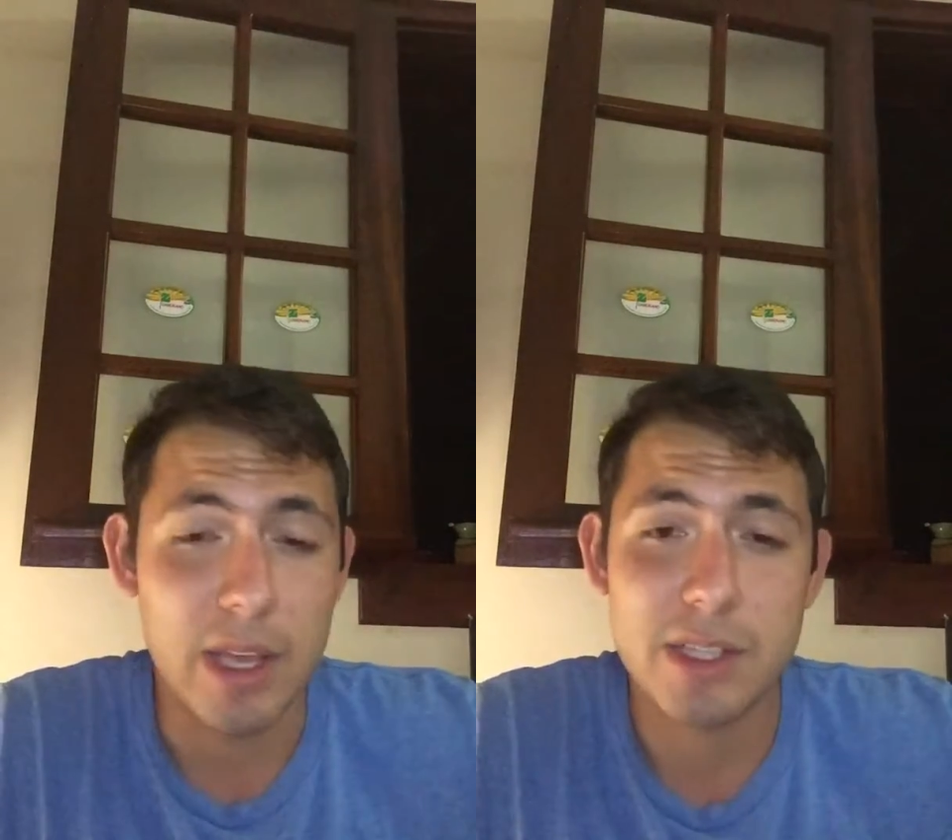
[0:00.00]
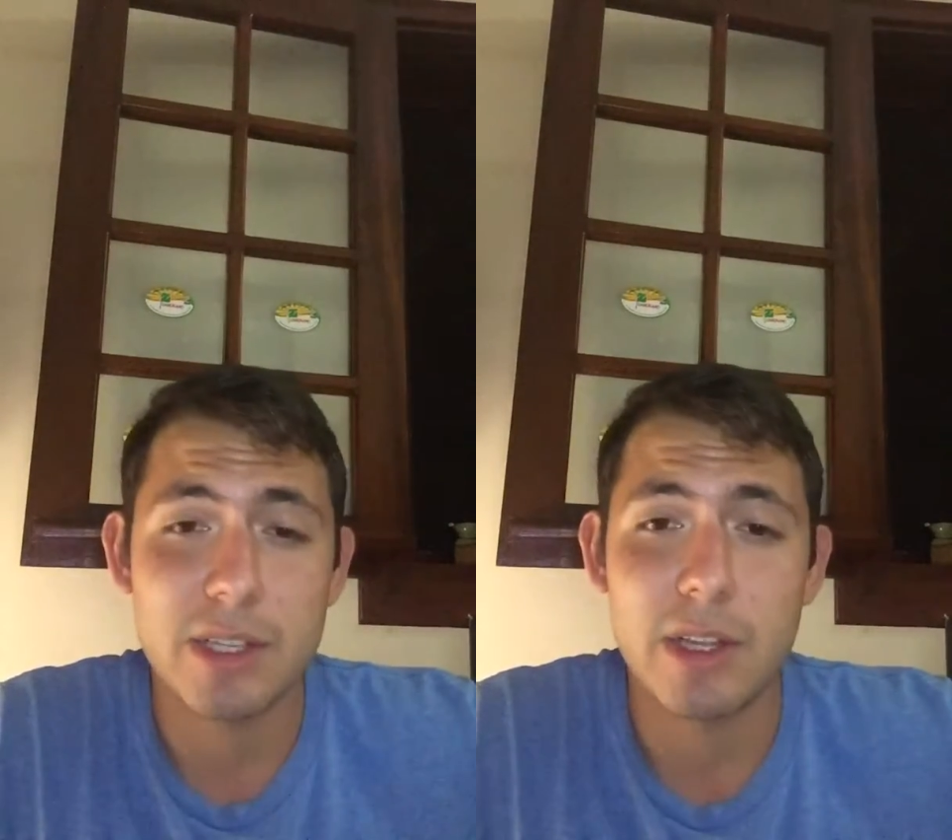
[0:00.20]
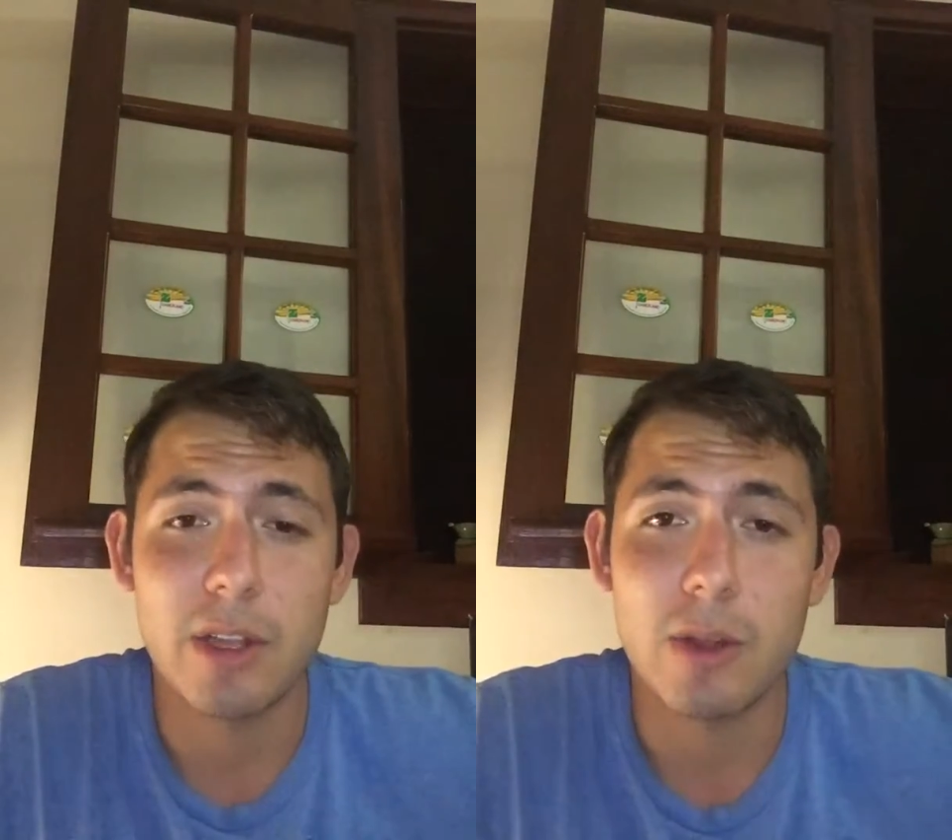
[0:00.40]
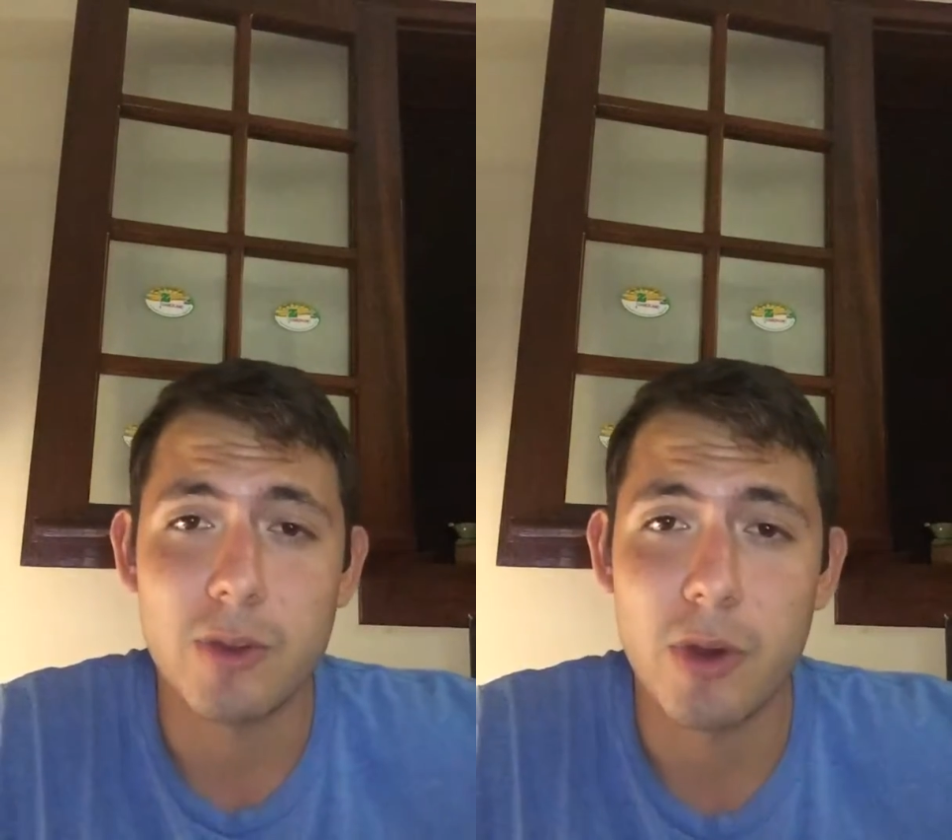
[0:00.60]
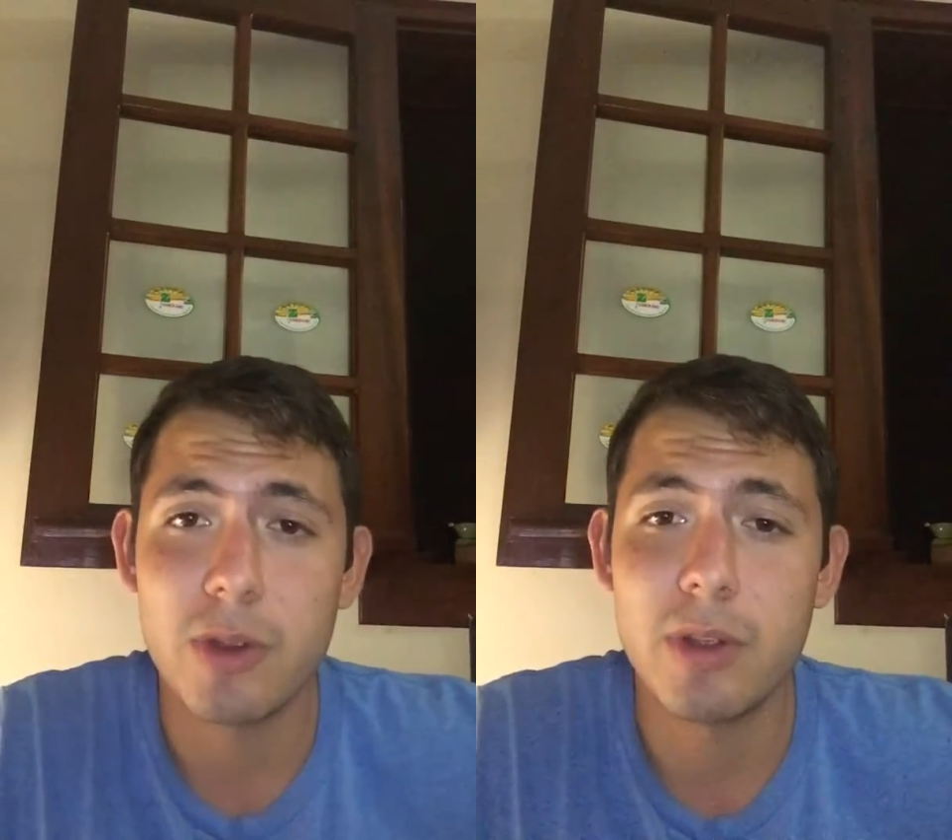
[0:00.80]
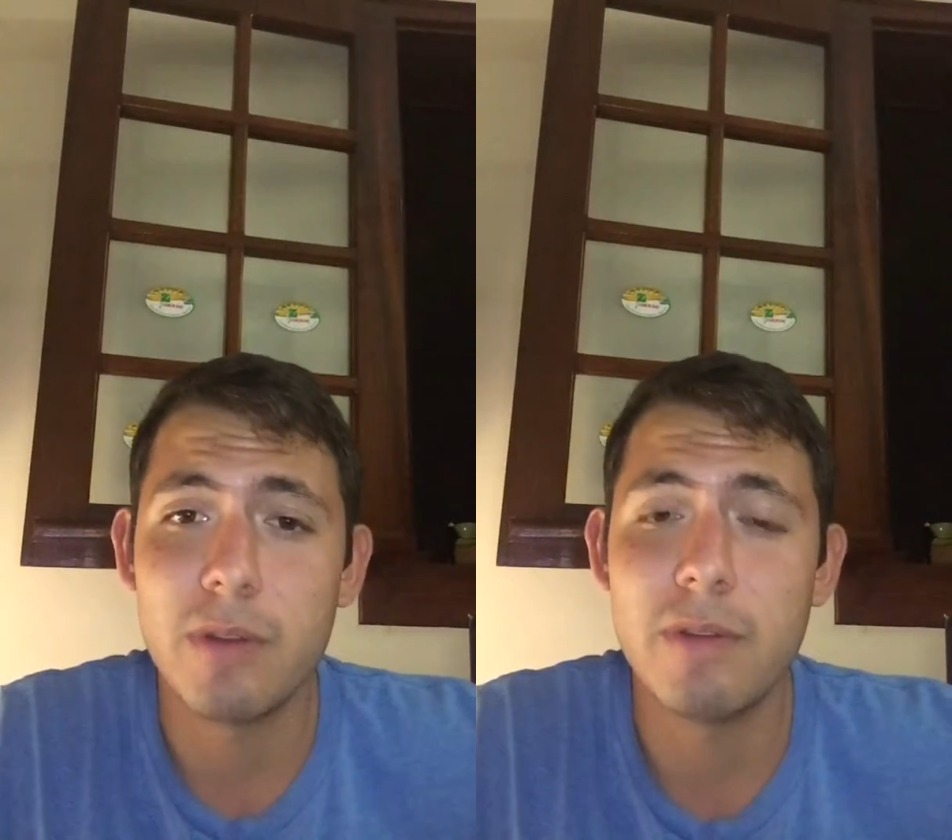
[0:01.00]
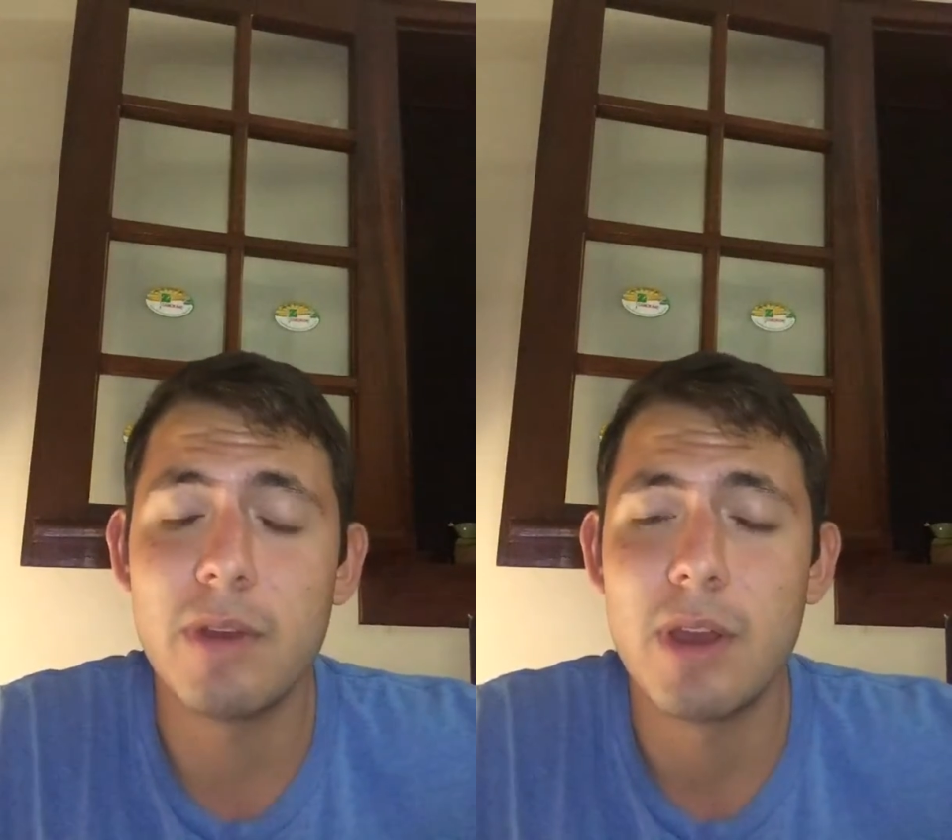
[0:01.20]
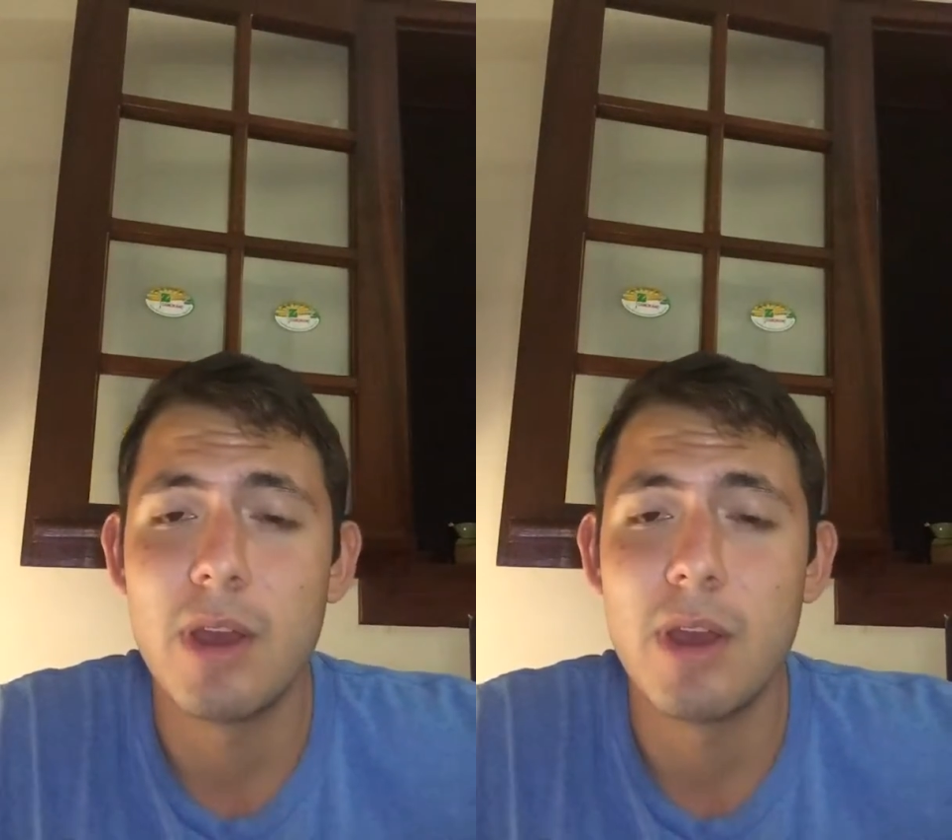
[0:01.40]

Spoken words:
excellent alternative